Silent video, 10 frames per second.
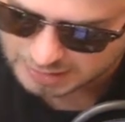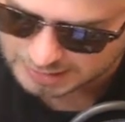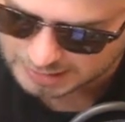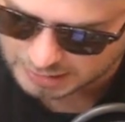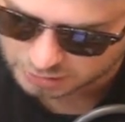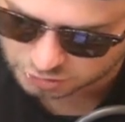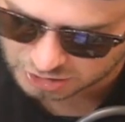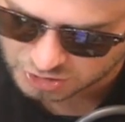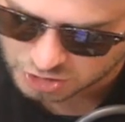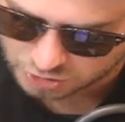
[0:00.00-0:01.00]
Uh,
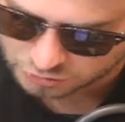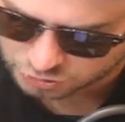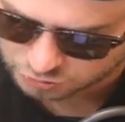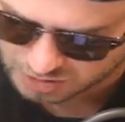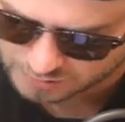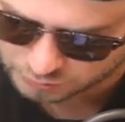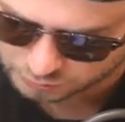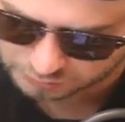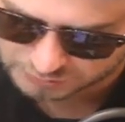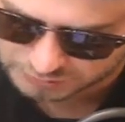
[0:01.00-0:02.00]
another
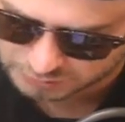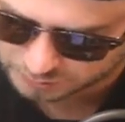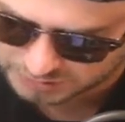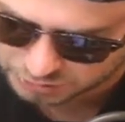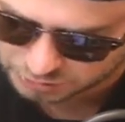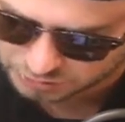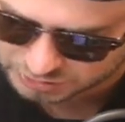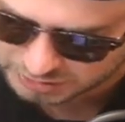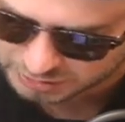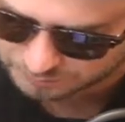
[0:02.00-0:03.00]
tribunal is a little bit
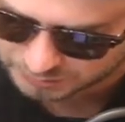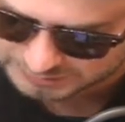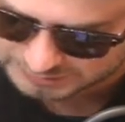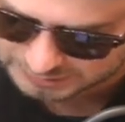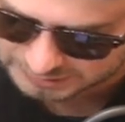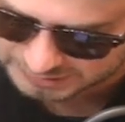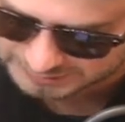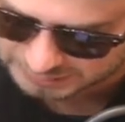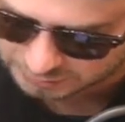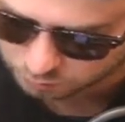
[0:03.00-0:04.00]
interesting, but uh,
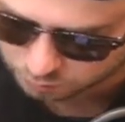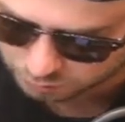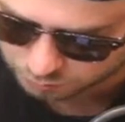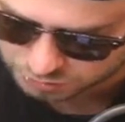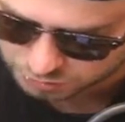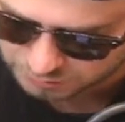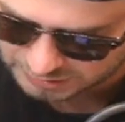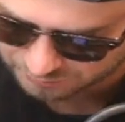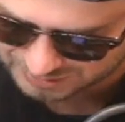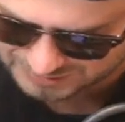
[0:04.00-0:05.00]
not the end of the world. We'll just do
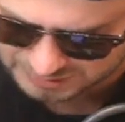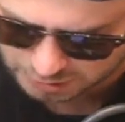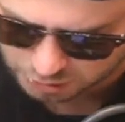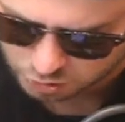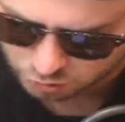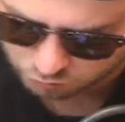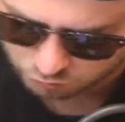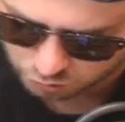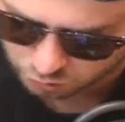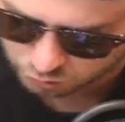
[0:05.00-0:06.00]
that right there.
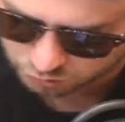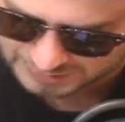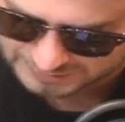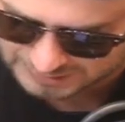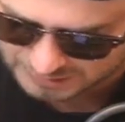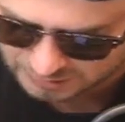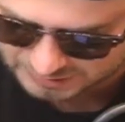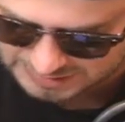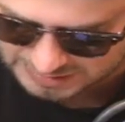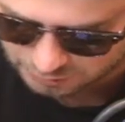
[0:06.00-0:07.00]
Rogue right there
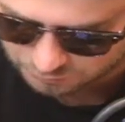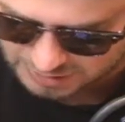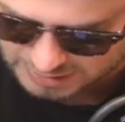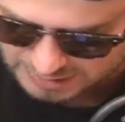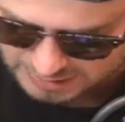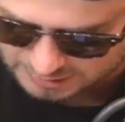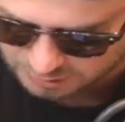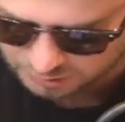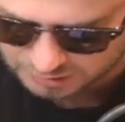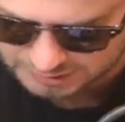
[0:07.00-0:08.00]
is not great,
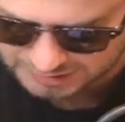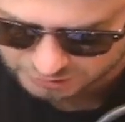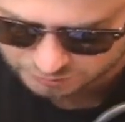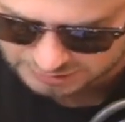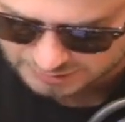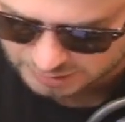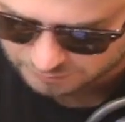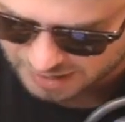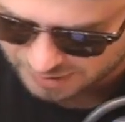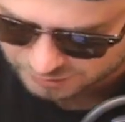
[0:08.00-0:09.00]
or uh, Hex right
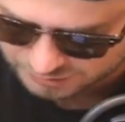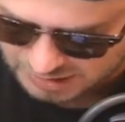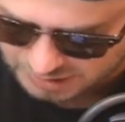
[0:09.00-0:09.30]
there, rather, is